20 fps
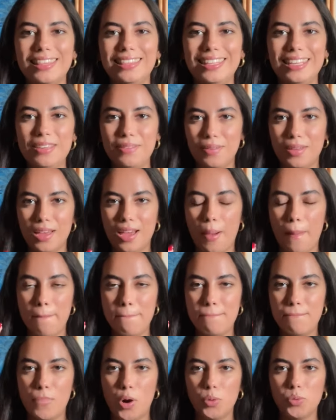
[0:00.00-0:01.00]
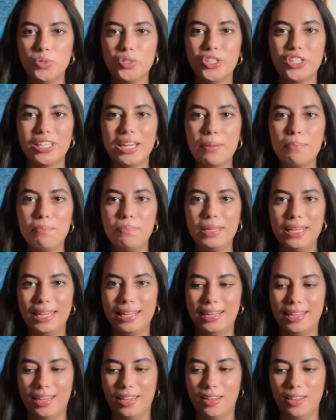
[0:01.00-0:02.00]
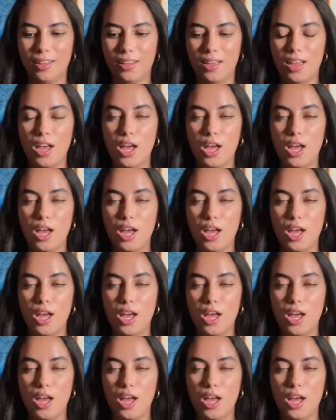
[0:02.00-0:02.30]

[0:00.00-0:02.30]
the most appealing